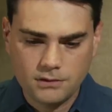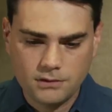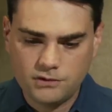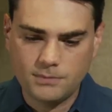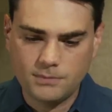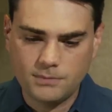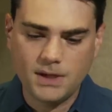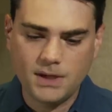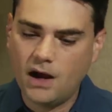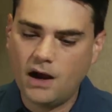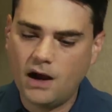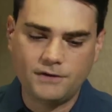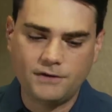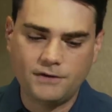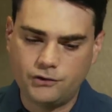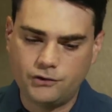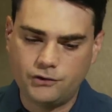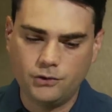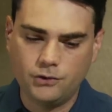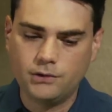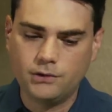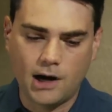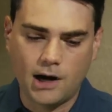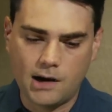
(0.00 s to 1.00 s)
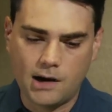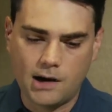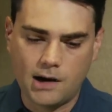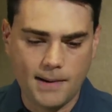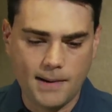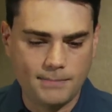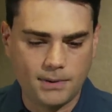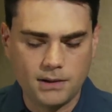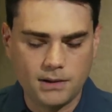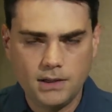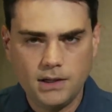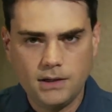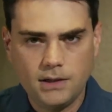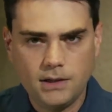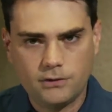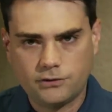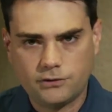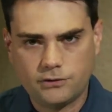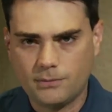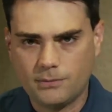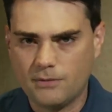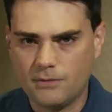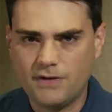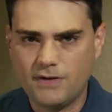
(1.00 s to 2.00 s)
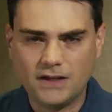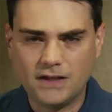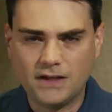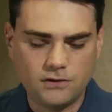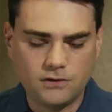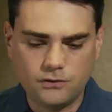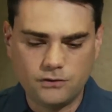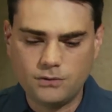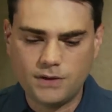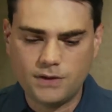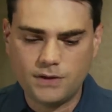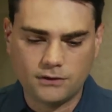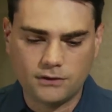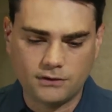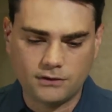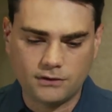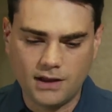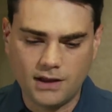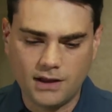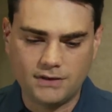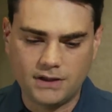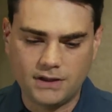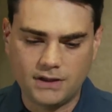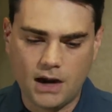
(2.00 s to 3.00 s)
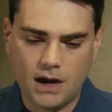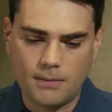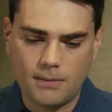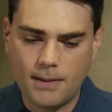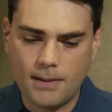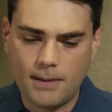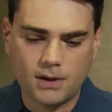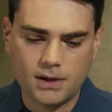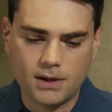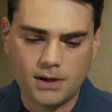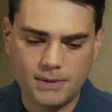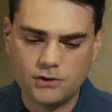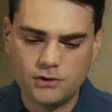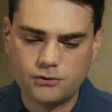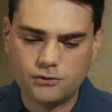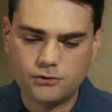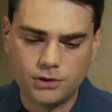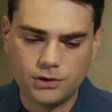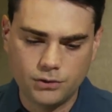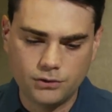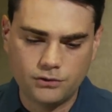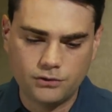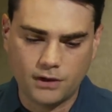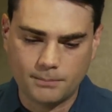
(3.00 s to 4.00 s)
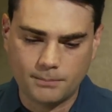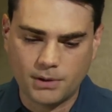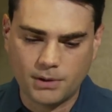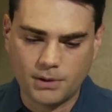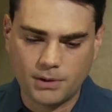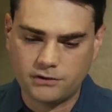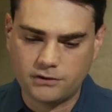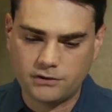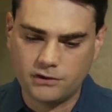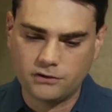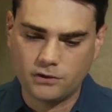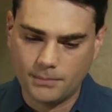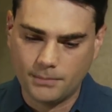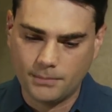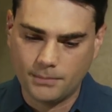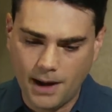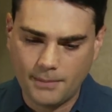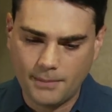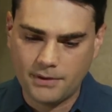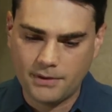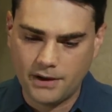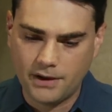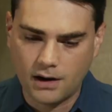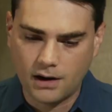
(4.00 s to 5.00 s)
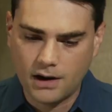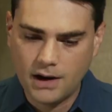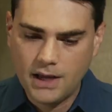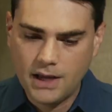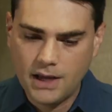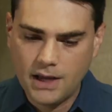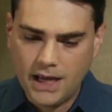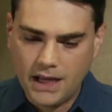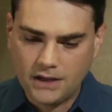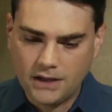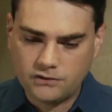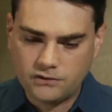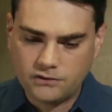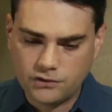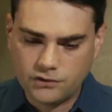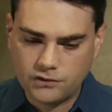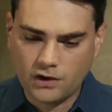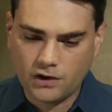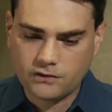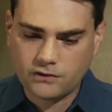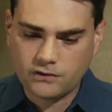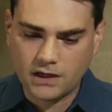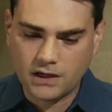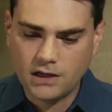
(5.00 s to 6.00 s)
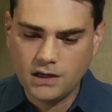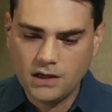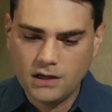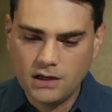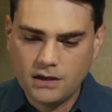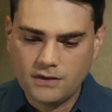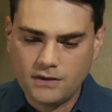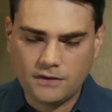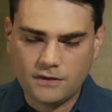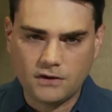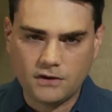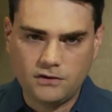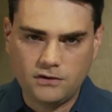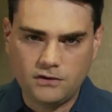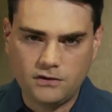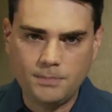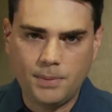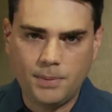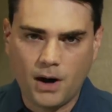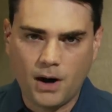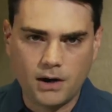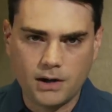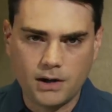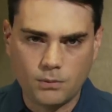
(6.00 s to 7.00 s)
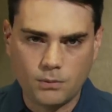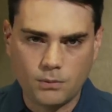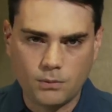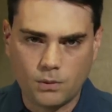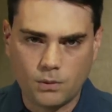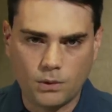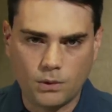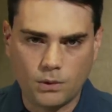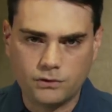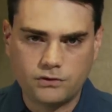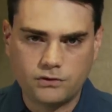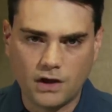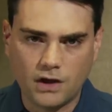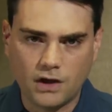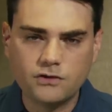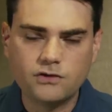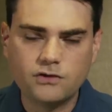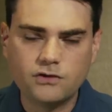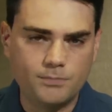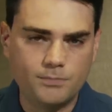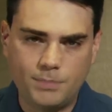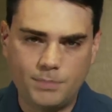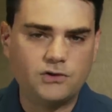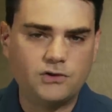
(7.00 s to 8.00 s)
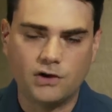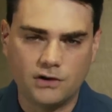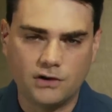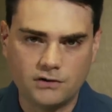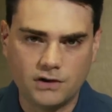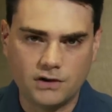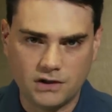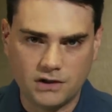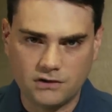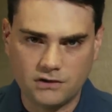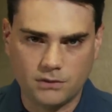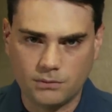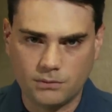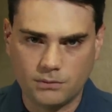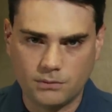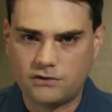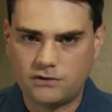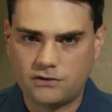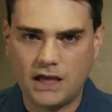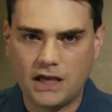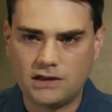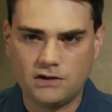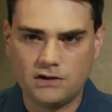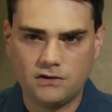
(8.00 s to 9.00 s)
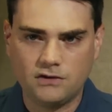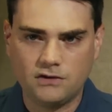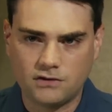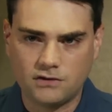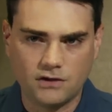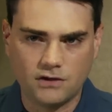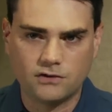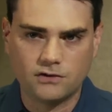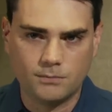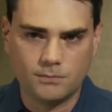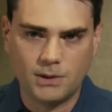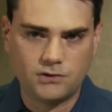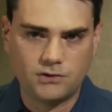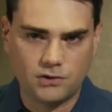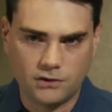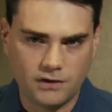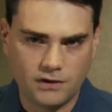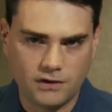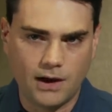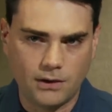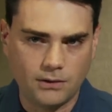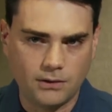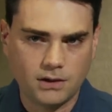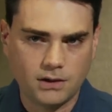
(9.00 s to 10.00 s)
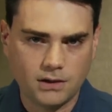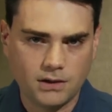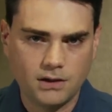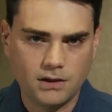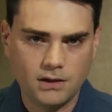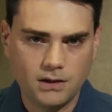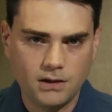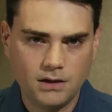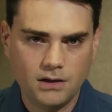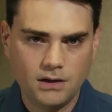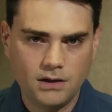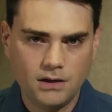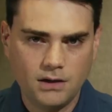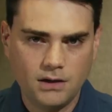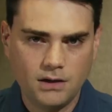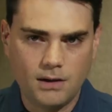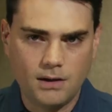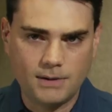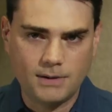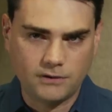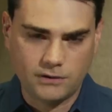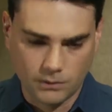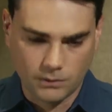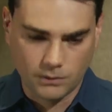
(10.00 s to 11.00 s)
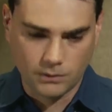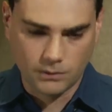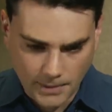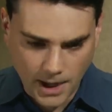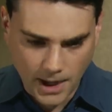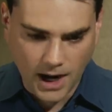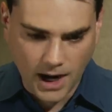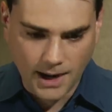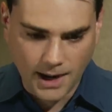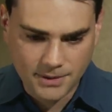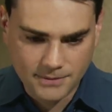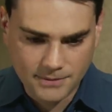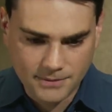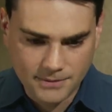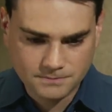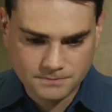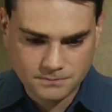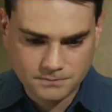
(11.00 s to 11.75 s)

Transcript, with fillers: Jimmy Hoffa Junior, I remember, there's some event in two thousand eleven, I remember him introducing President Obama there and suggesting that the Tea Party were, quote, sons of bitches. And he said, well, let's take these sons of bitches out, right? Because they were a mob.